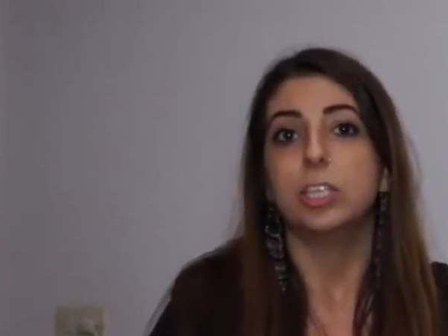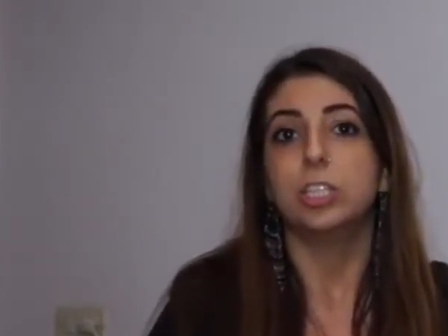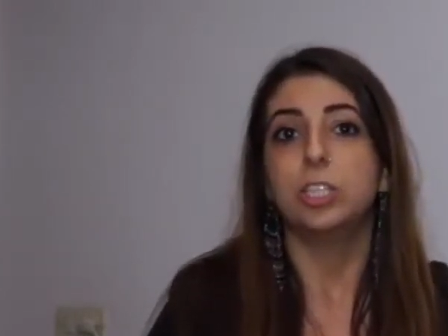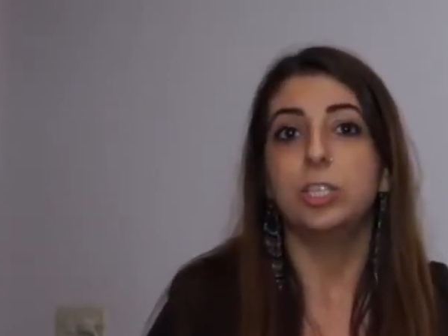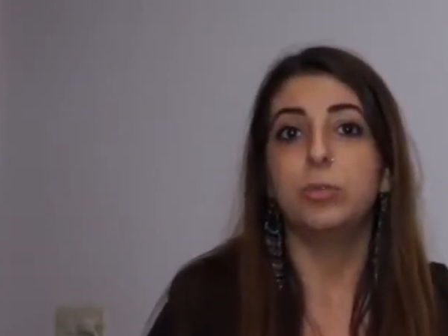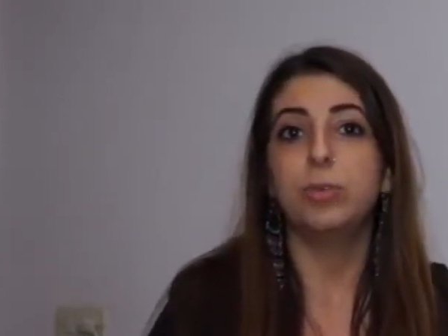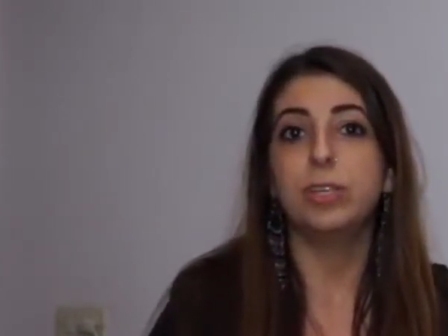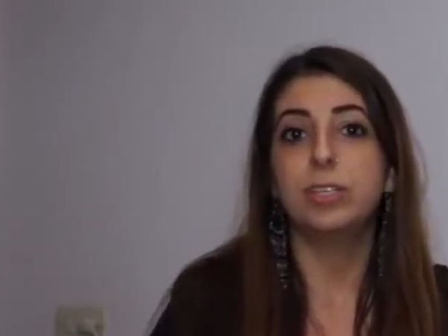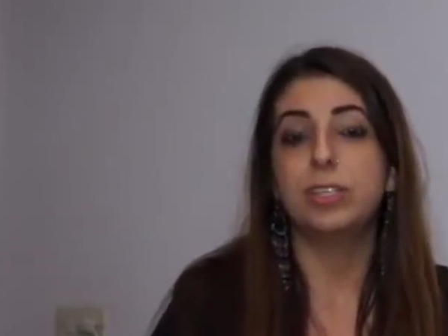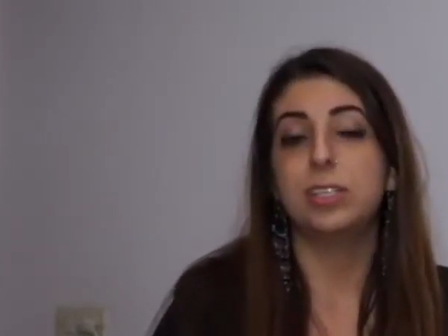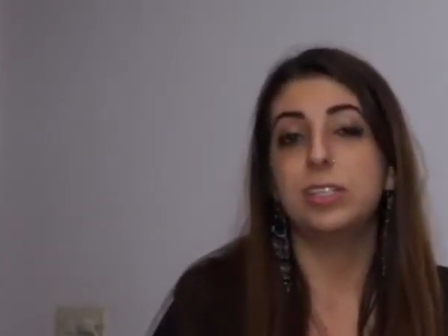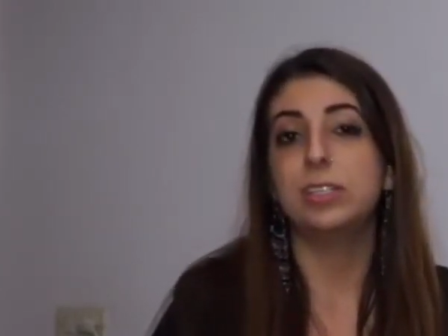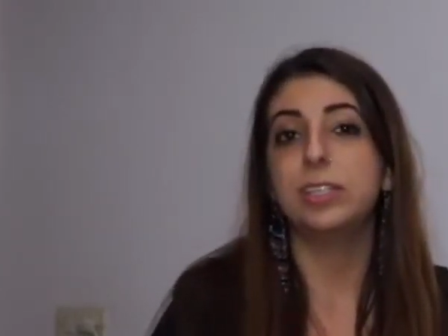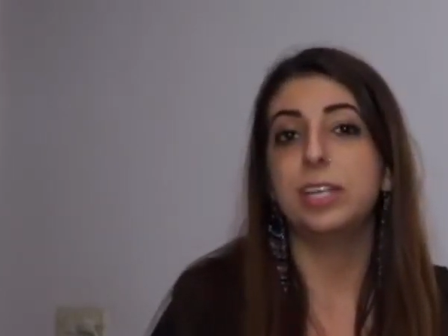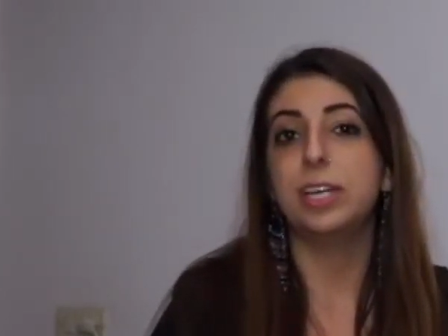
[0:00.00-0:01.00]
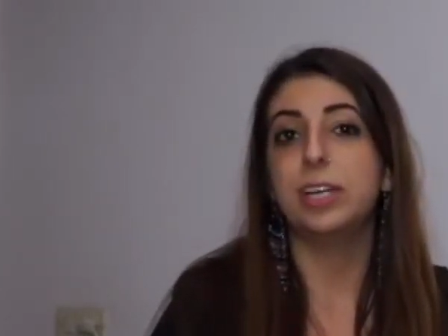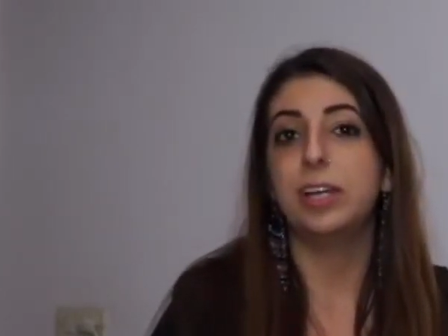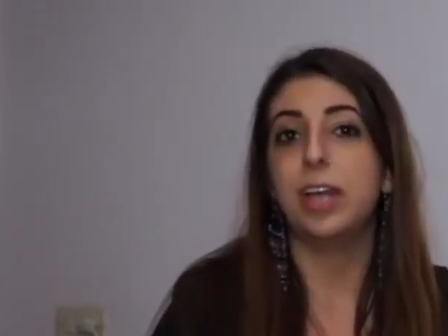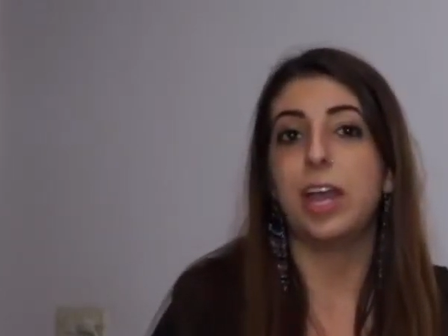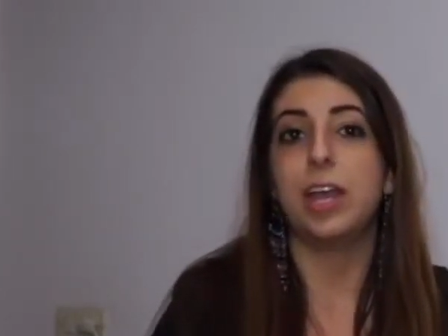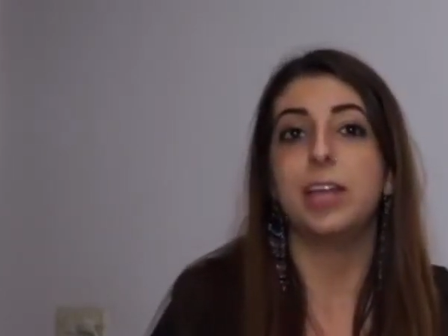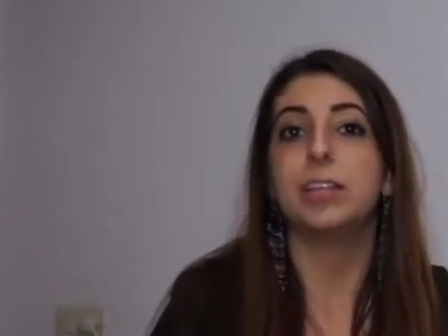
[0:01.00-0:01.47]
She resealed it
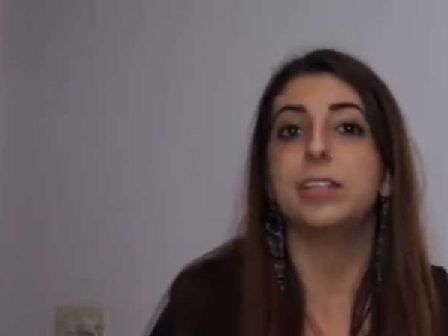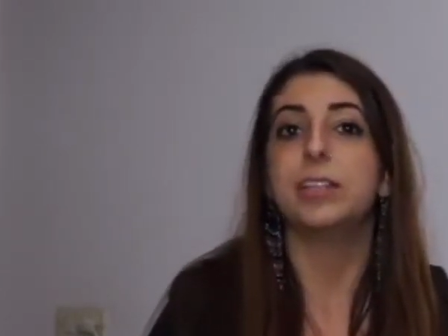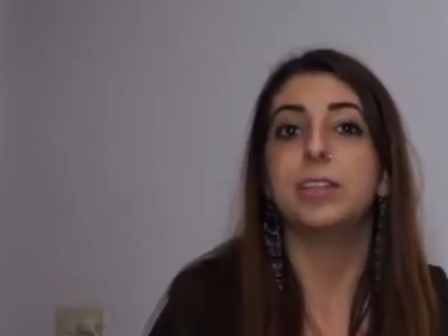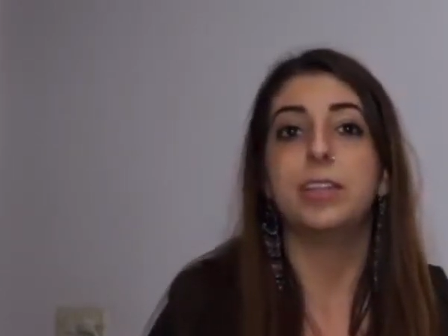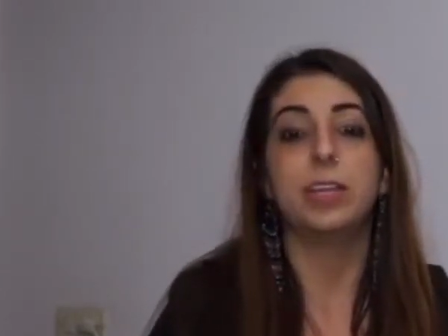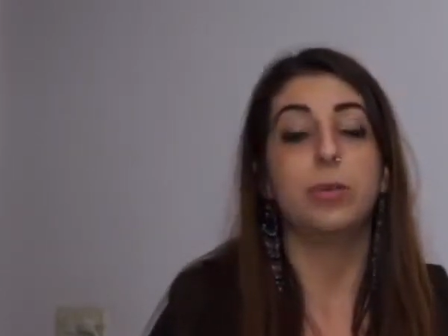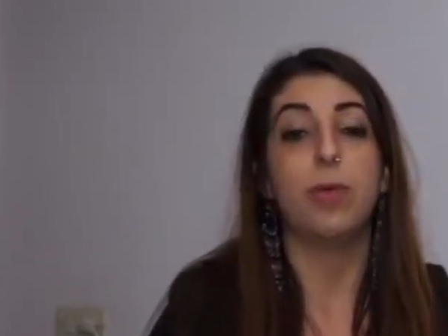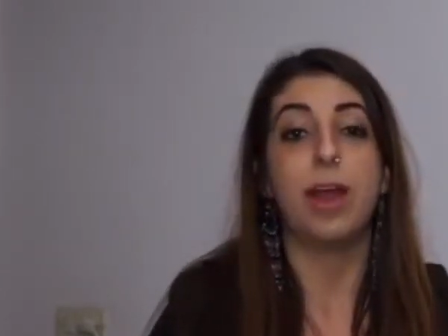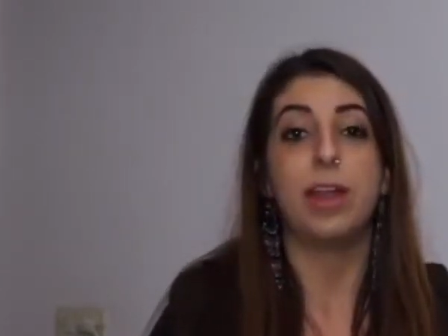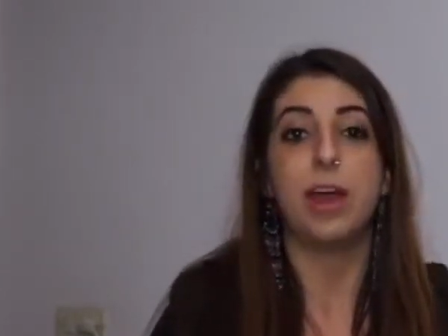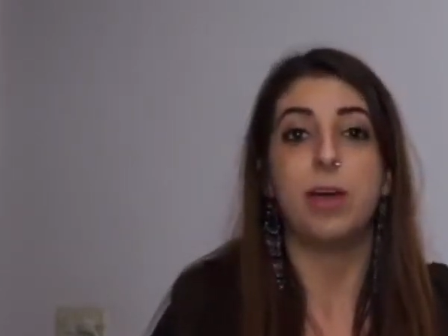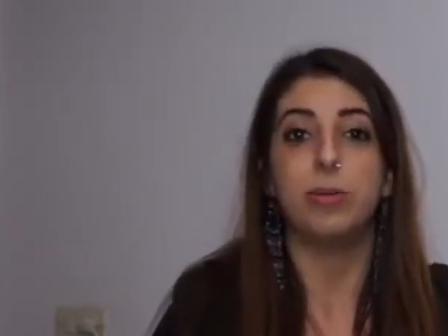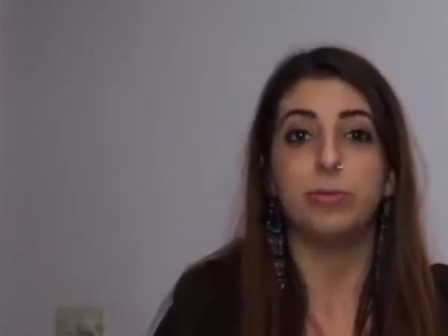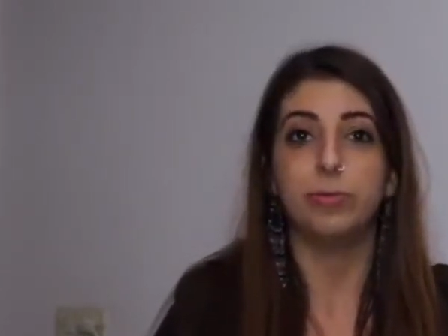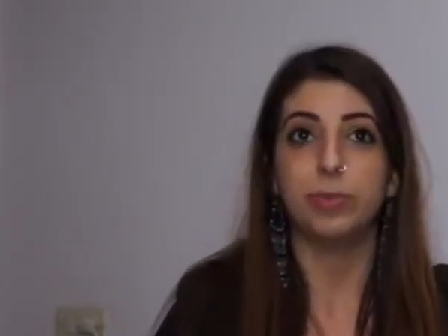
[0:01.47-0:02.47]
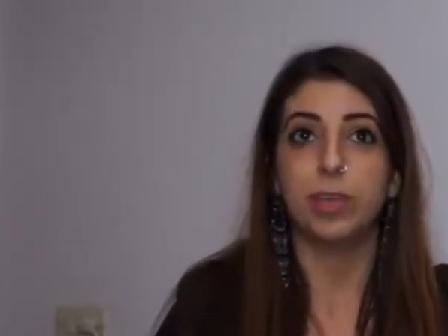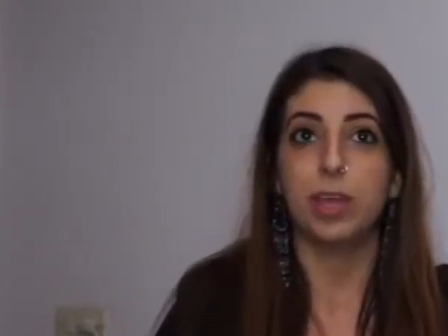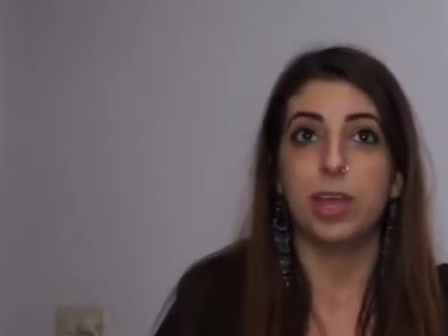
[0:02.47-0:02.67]
and they ran out.